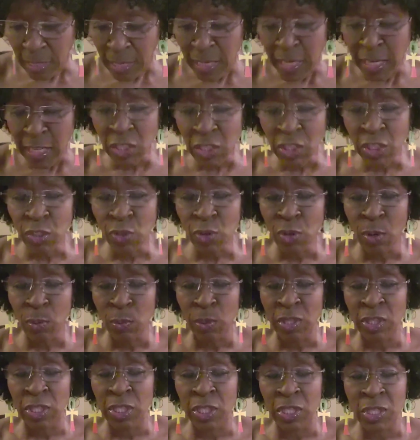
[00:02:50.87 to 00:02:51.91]
let's get on
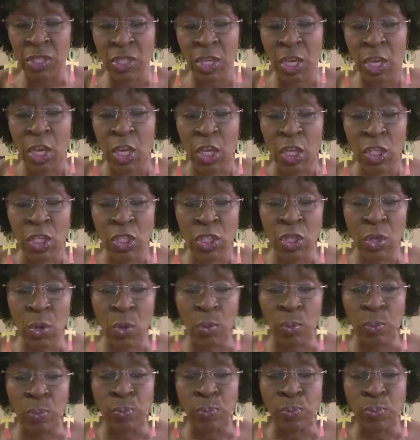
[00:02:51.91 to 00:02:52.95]
with this. So,